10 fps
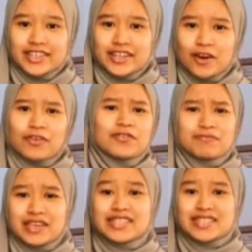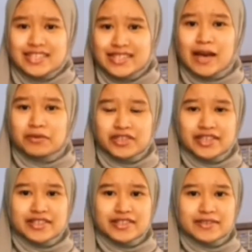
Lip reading: with misconceptions.